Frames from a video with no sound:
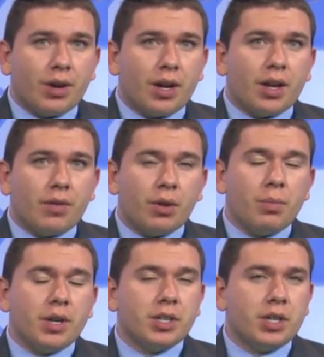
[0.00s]
reading of their
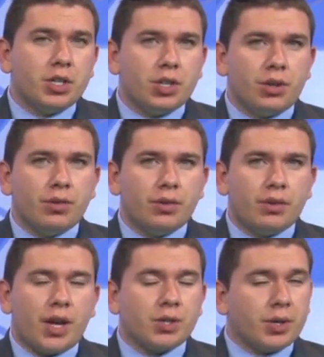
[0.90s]
budget in June.
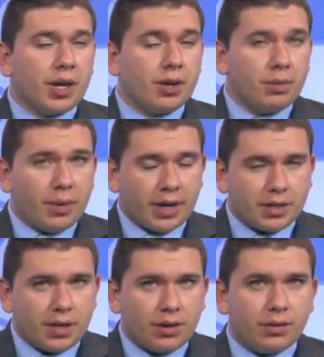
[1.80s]
Nigel Carol, back
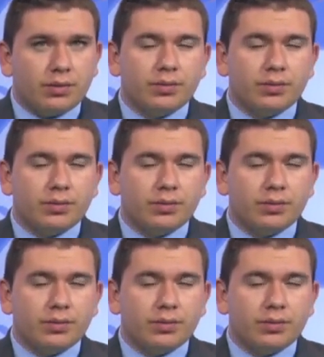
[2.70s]
to you.